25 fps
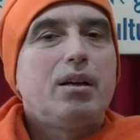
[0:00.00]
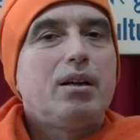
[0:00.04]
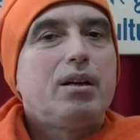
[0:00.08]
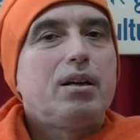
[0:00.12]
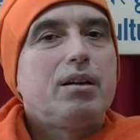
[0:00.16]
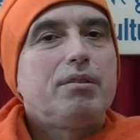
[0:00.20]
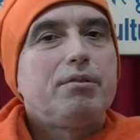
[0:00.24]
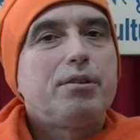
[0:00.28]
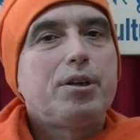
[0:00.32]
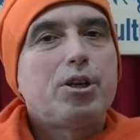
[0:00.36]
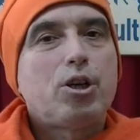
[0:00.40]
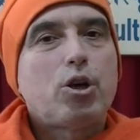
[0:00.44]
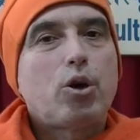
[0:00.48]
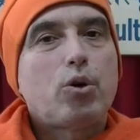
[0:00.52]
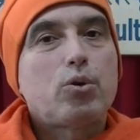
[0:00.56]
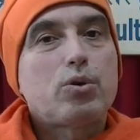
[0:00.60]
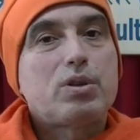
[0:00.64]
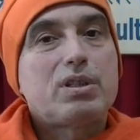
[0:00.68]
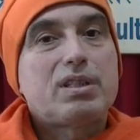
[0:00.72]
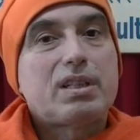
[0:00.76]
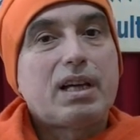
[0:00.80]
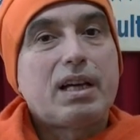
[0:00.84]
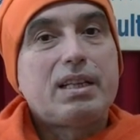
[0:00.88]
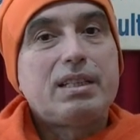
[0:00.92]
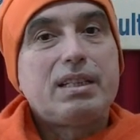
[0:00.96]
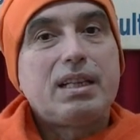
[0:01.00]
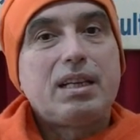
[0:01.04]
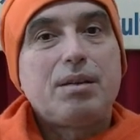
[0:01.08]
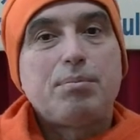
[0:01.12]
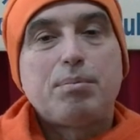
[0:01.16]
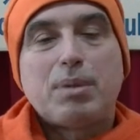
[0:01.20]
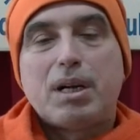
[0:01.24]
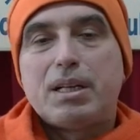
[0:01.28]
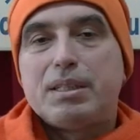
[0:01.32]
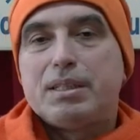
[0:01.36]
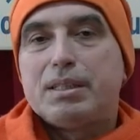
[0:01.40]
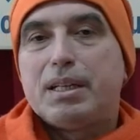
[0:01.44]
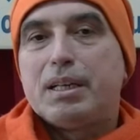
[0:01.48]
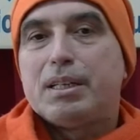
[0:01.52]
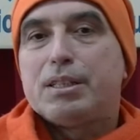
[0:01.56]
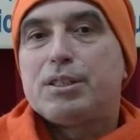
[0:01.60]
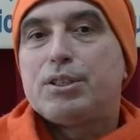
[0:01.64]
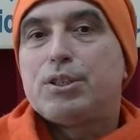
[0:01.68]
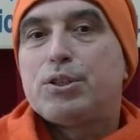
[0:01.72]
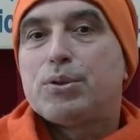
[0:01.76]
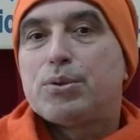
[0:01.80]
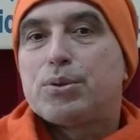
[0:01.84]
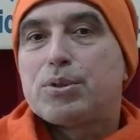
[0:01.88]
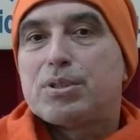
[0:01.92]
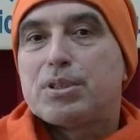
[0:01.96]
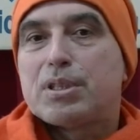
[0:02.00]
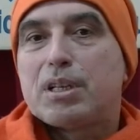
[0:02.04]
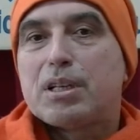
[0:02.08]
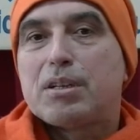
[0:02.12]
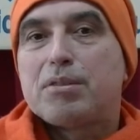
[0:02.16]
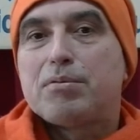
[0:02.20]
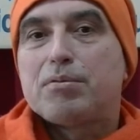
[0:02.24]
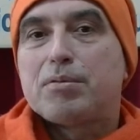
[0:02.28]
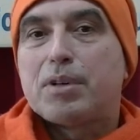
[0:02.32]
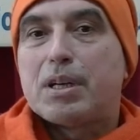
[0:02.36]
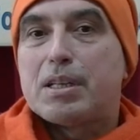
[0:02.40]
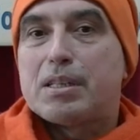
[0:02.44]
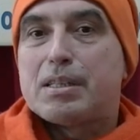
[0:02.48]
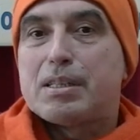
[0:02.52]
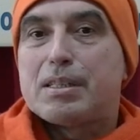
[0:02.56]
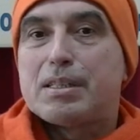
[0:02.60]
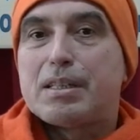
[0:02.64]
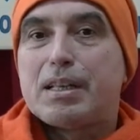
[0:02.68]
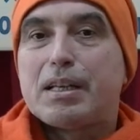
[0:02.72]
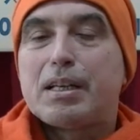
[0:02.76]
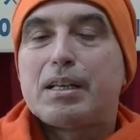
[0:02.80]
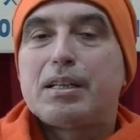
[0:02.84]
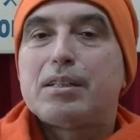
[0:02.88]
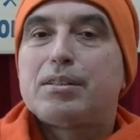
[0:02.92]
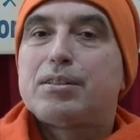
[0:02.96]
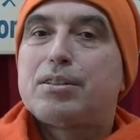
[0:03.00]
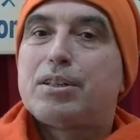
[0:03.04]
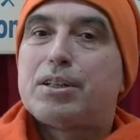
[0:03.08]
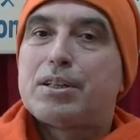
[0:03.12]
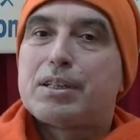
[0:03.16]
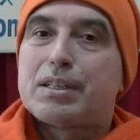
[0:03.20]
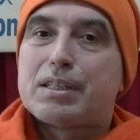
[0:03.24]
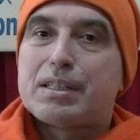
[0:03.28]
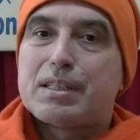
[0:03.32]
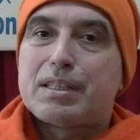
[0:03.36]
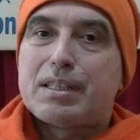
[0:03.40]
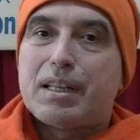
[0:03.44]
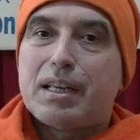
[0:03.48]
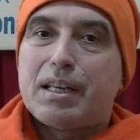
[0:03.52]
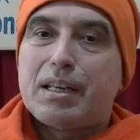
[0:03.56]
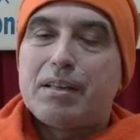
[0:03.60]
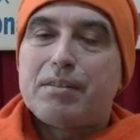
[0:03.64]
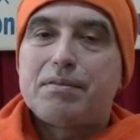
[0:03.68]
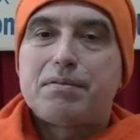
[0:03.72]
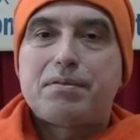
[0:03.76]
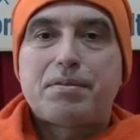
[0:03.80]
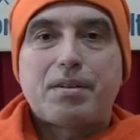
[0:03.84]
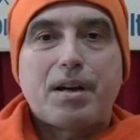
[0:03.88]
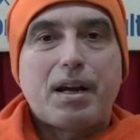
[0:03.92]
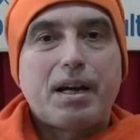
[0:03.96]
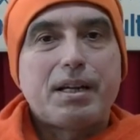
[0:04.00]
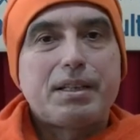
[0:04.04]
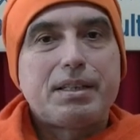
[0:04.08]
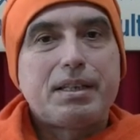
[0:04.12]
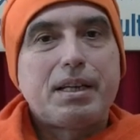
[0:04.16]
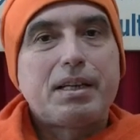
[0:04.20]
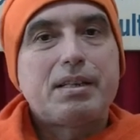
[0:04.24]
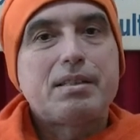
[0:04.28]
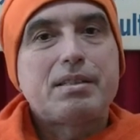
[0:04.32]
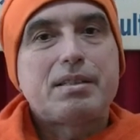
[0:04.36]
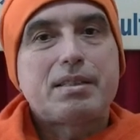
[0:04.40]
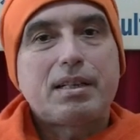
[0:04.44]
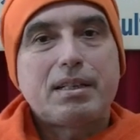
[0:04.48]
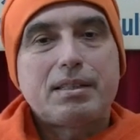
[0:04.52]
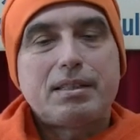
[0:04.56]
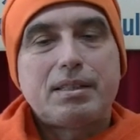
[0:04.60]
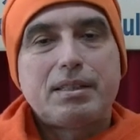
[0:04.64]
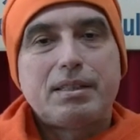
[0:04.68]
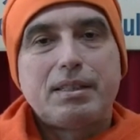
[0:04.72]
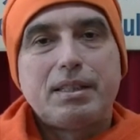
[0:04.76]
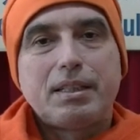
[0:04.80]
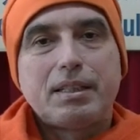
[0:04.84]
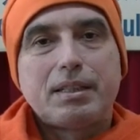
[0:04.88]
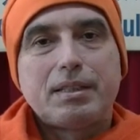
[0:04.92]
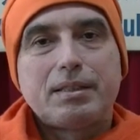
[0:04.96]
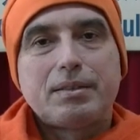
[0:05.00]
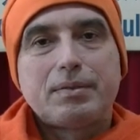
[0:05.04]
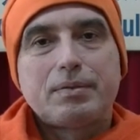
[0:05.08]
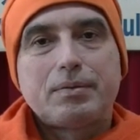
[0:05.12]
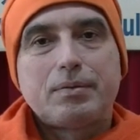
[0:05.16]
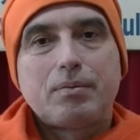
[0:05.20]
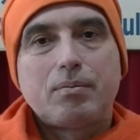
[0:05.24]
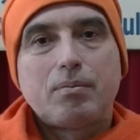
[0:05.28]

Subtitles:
We know Sunday, Monday, Tuesday, Wednesday, Thursday, Friday, and Saturday.